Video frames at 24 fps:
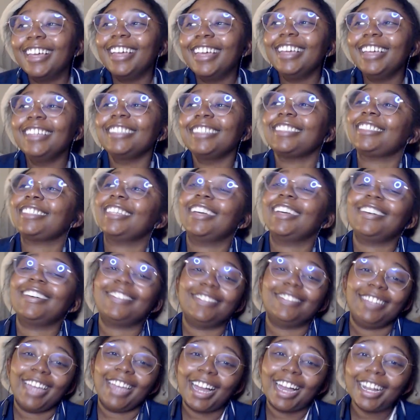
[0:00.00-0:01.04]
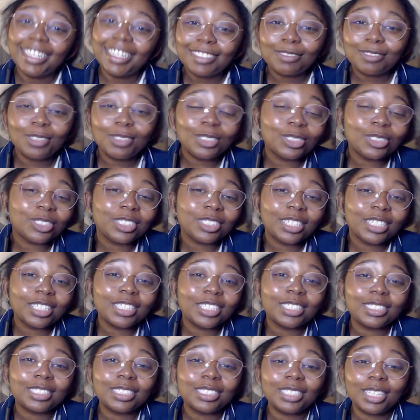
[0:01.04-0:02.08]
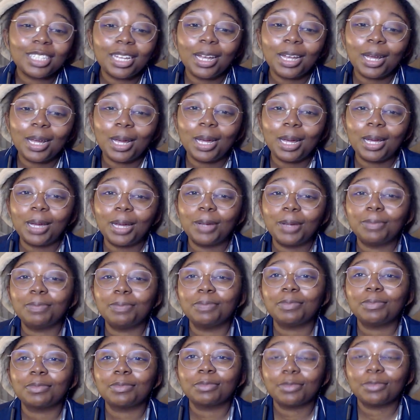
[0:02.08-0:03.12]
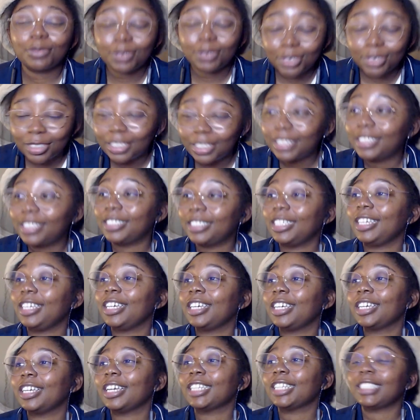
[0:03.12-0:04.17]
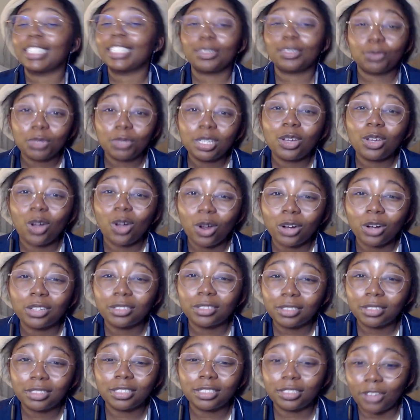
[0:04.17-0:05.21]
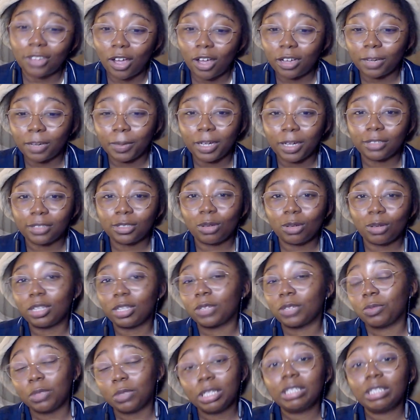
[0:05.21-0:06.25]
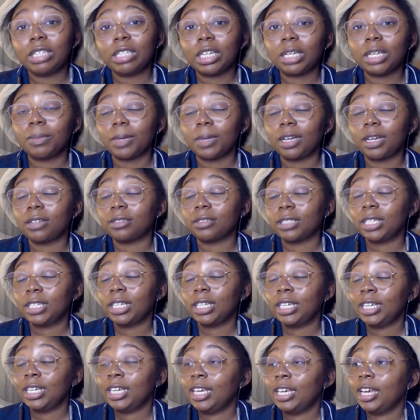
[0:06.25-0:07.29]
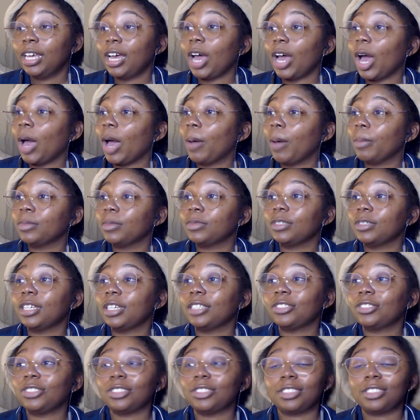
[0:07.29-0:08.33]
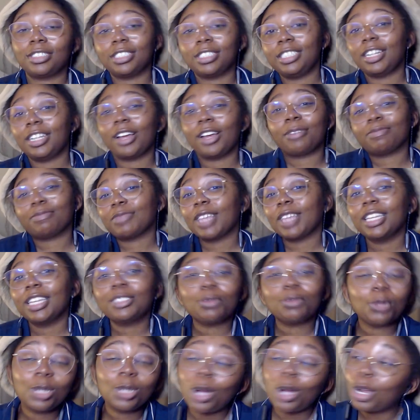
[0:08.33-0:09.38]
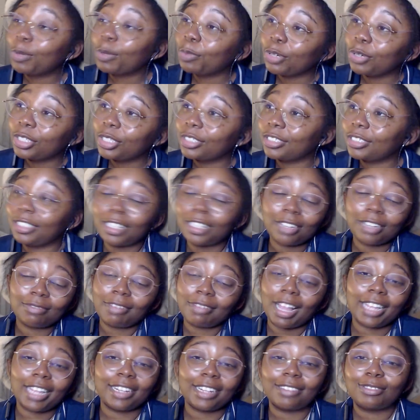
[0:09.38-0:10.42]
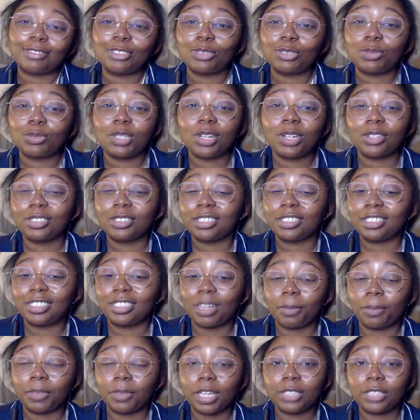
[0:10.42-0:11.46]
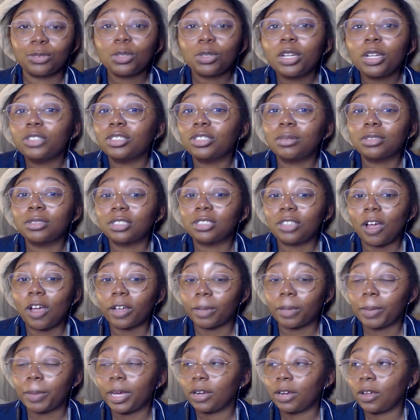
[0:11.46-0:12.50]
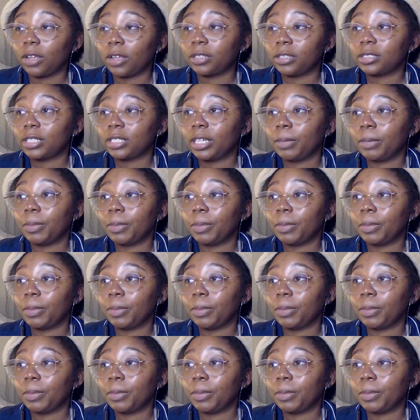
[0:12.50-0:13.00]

So yeah, it's really interesting to see. It's like really hard to talk about though, and like really think about. It's just, it's really hard putting, I don't know. It's just really hard. It's really hard to talk about, honestly.